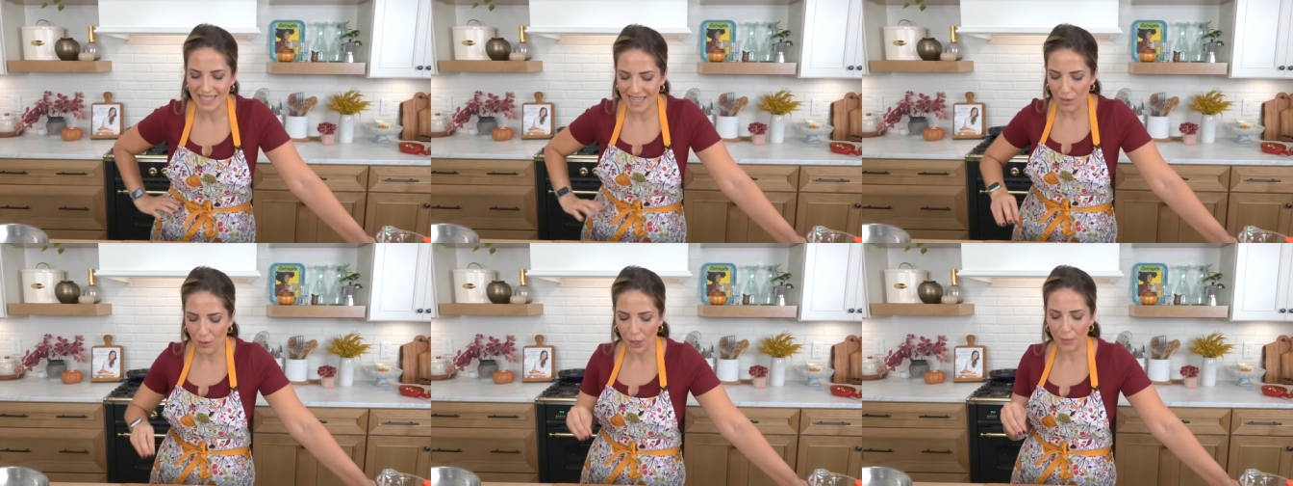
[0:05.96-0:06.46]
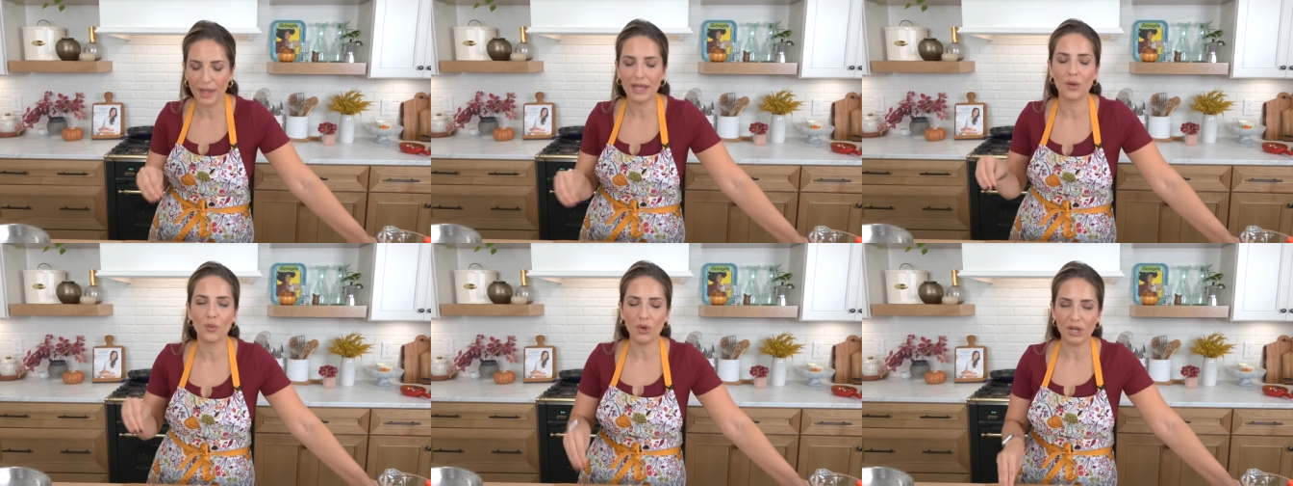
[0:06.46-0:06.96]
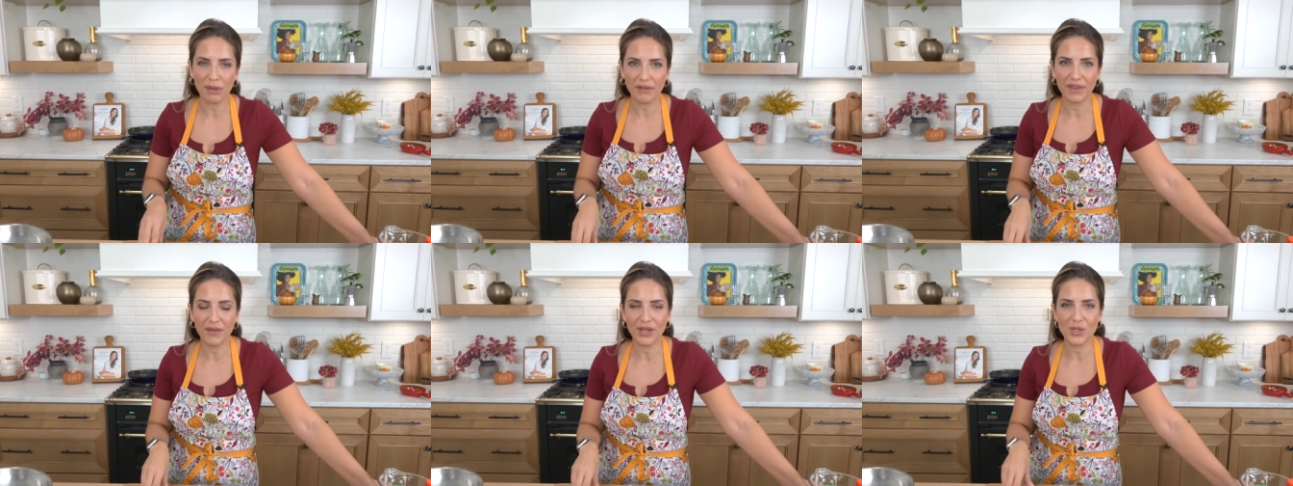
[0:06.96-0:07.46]
Today we are making one of my
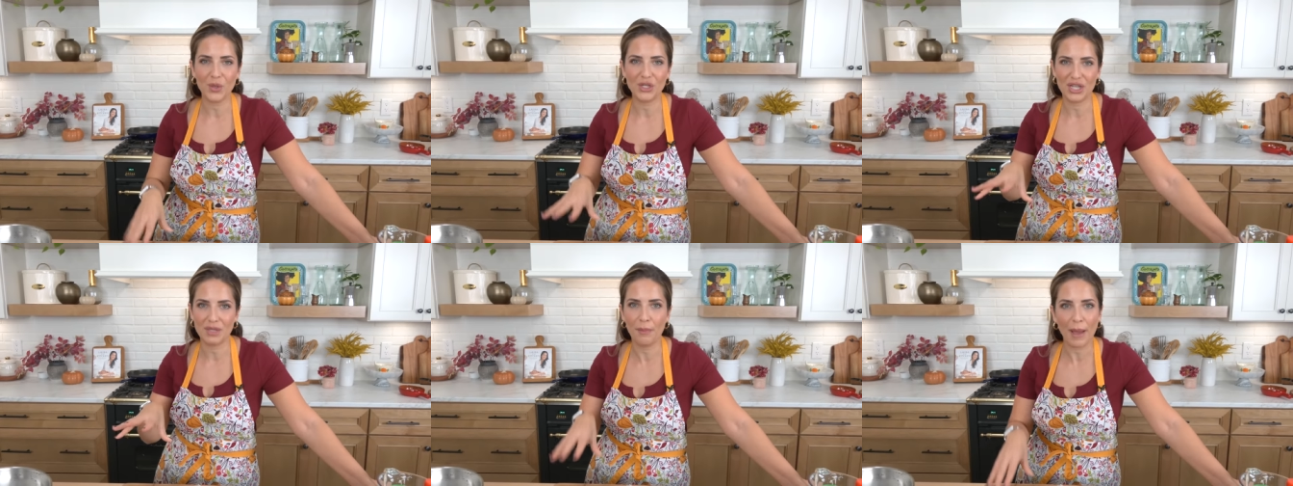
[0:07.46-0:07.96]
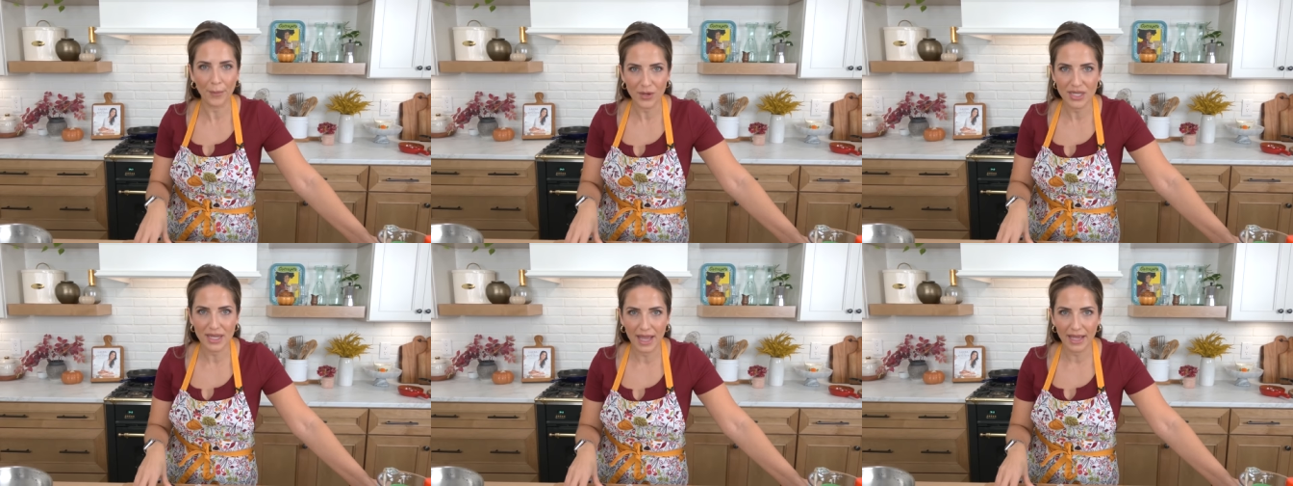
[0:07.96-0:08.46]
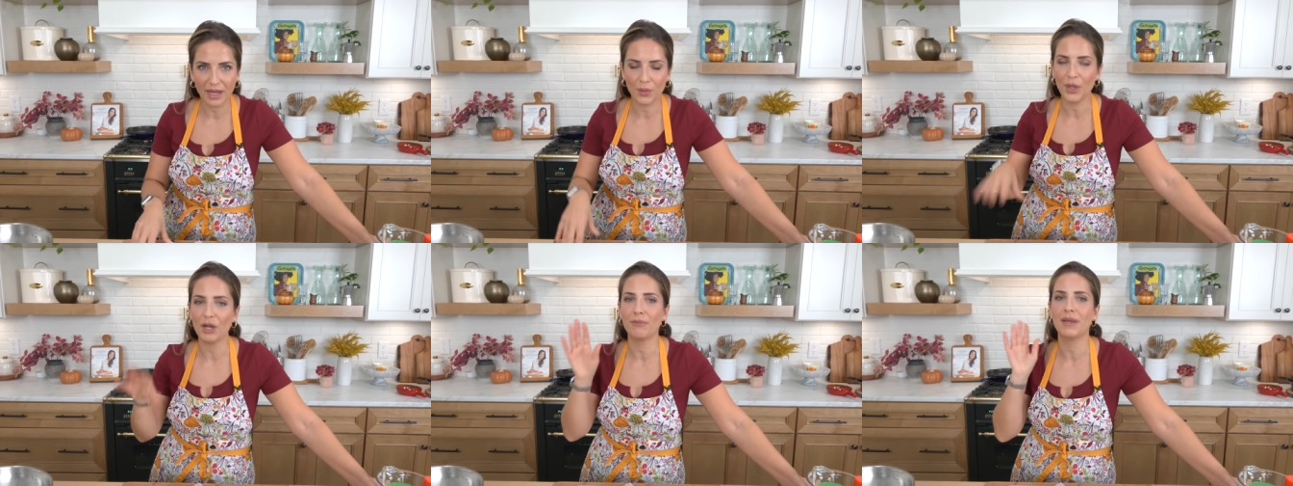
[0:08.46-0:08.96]
favorites, which is pepper steak, and
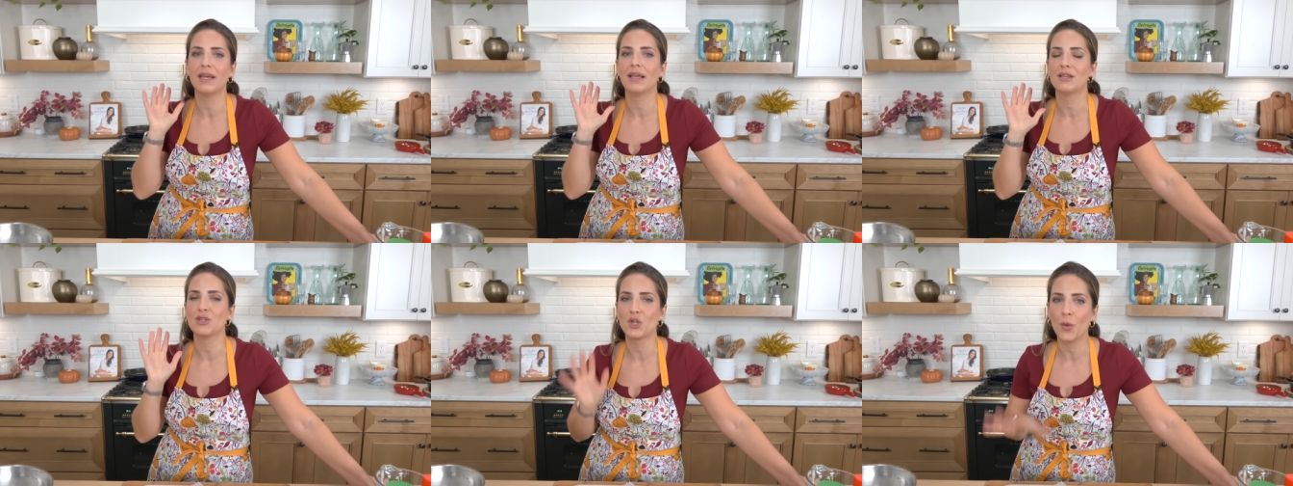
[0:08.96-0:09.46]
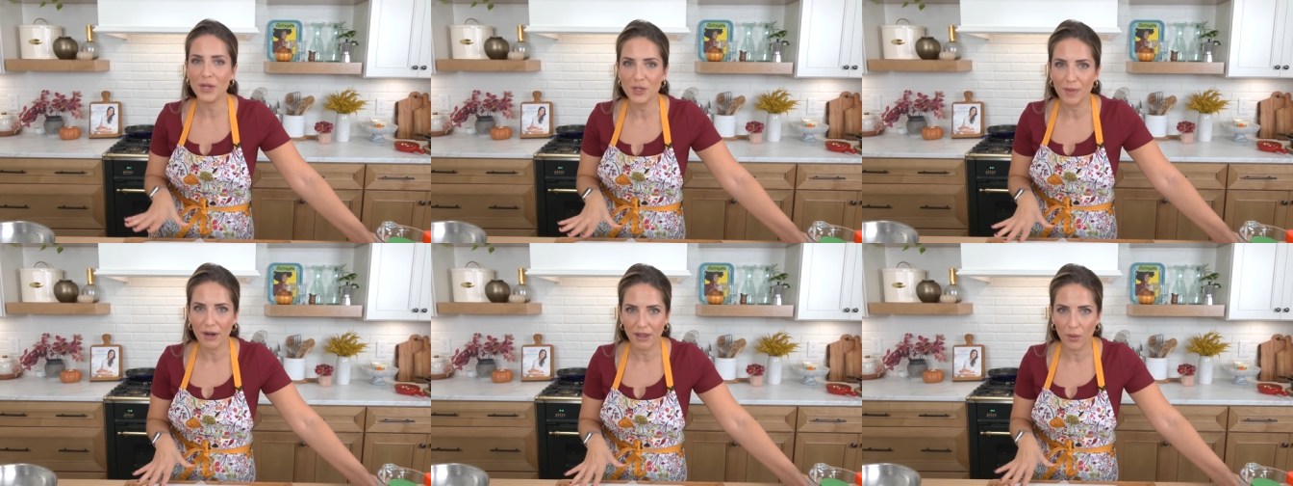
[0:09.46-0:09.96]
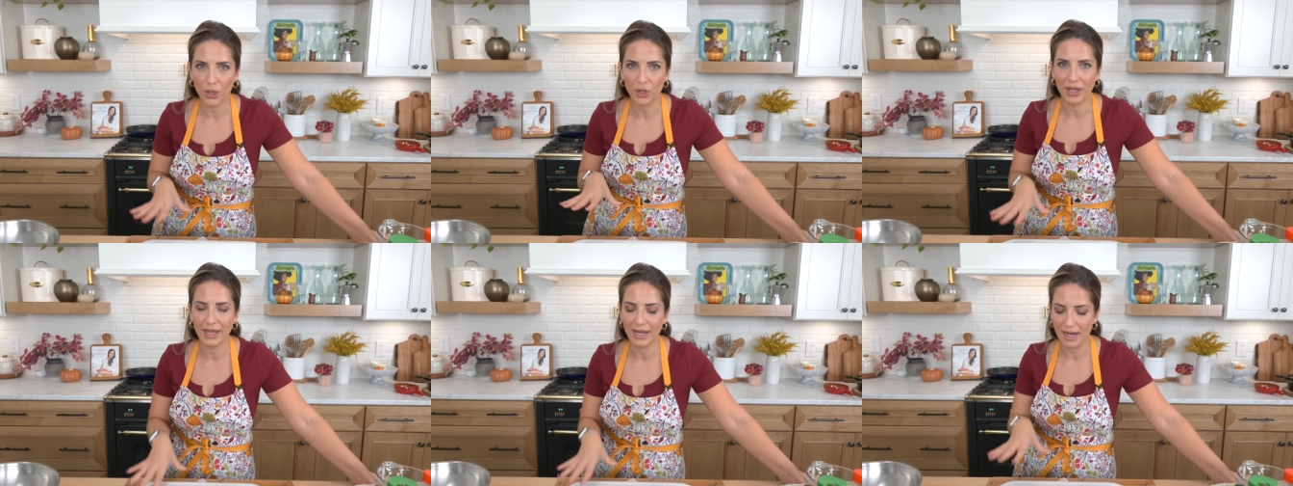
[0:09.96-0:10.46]
we are making it so much better than what you
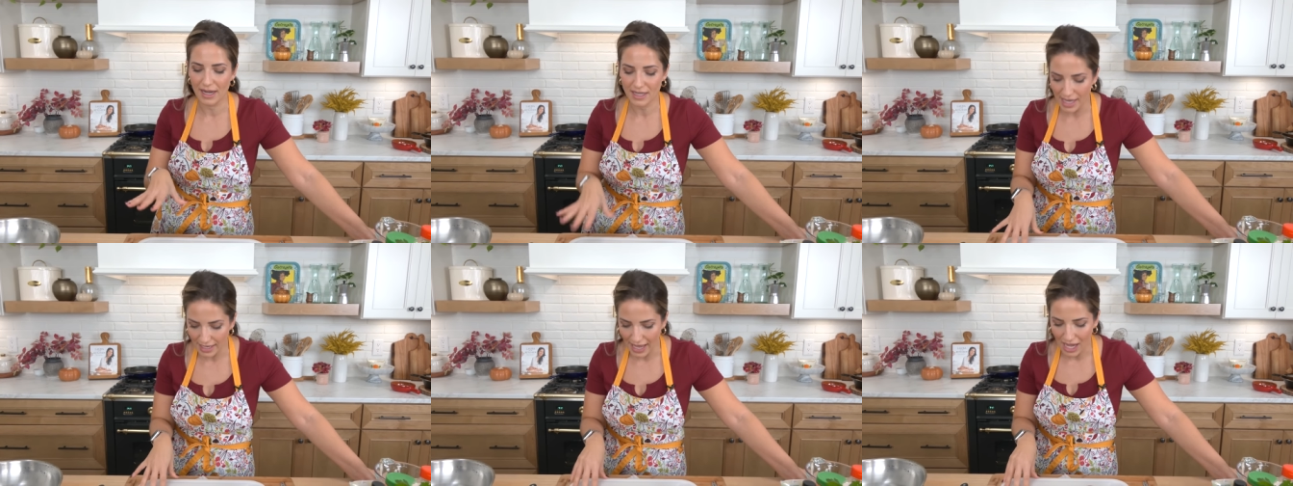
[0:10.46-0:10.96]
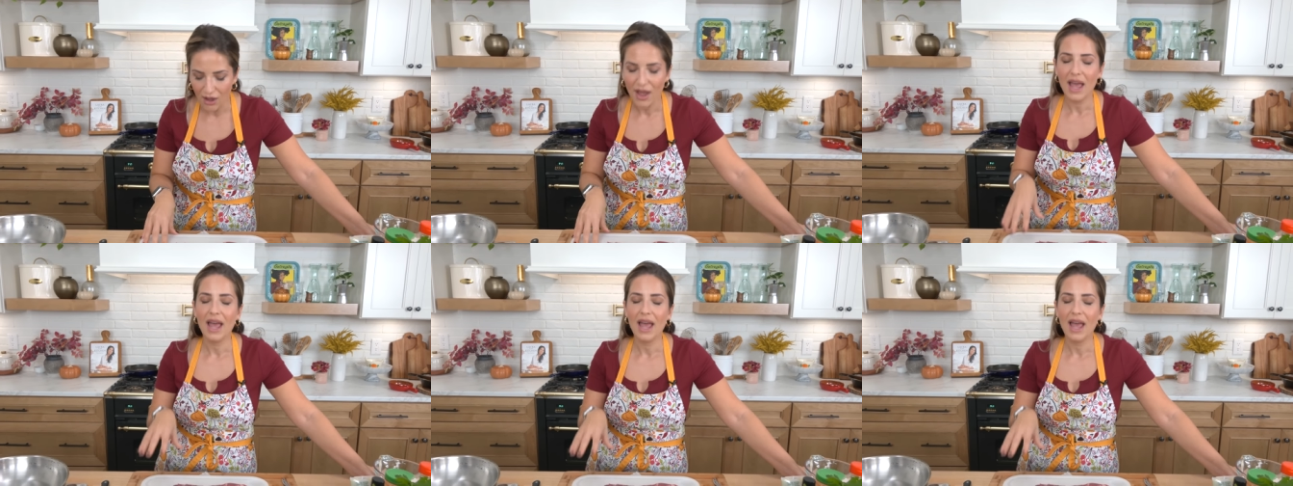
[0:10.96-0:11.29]
can get at a takeout,